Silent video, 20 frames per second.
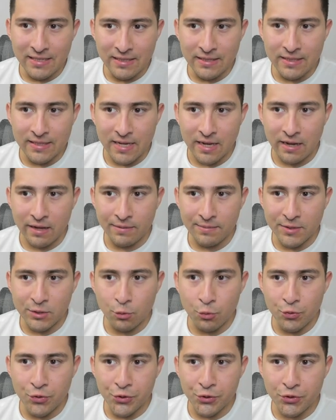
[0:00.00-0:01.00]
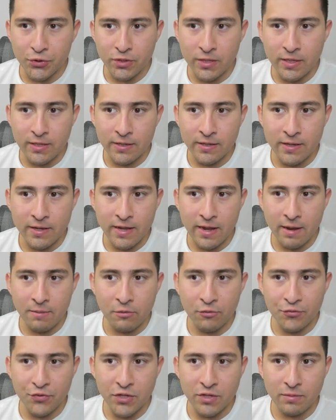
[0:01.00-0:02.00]
times we're seeing the name
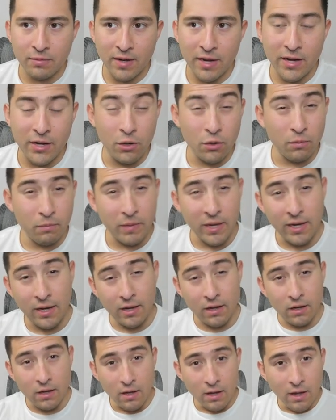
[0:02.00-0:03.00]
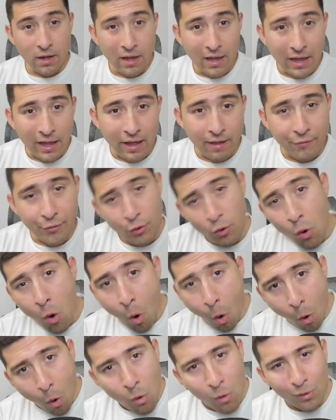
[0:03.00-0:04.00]
of Shiba Inu, meaning if you
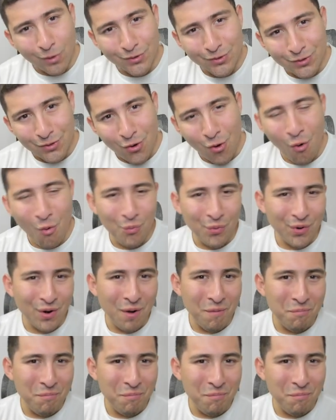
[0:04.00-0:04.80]
hold over a